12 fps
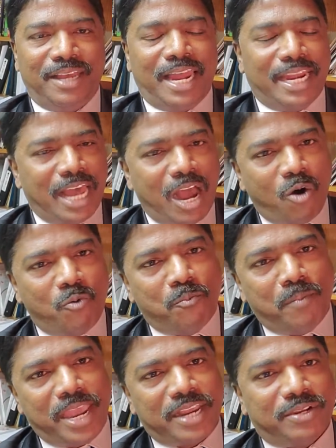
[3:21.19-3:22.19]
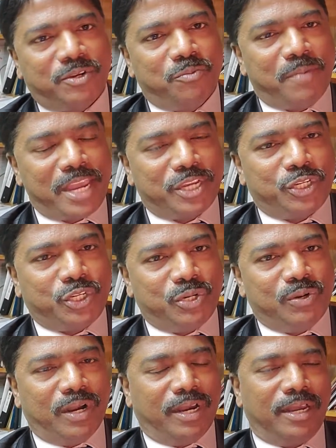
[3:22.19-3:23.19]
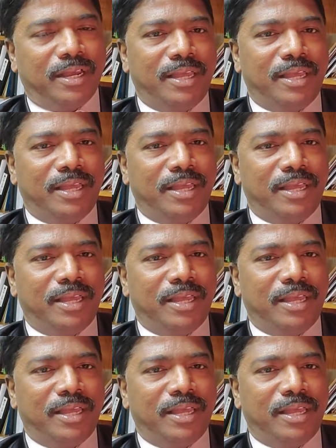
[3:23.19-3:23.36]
And how to make sure